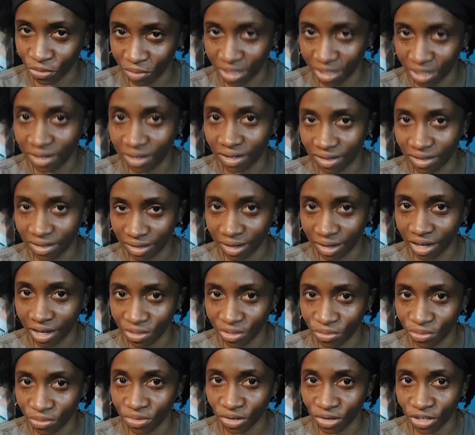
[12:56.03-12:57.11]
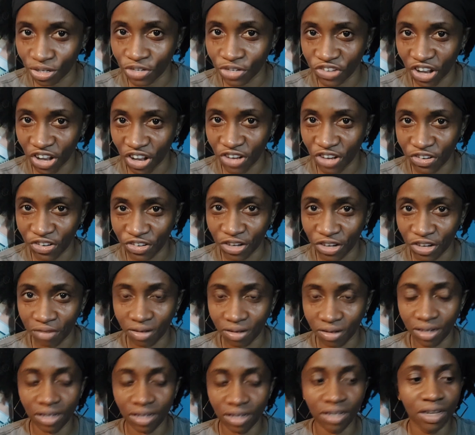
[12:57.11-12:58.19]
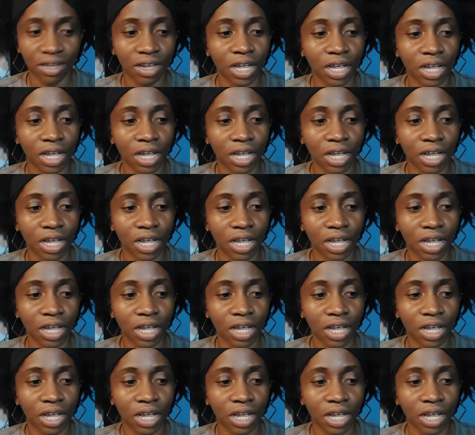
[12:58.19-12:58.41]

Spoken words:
because cartoons are a little challenging, right?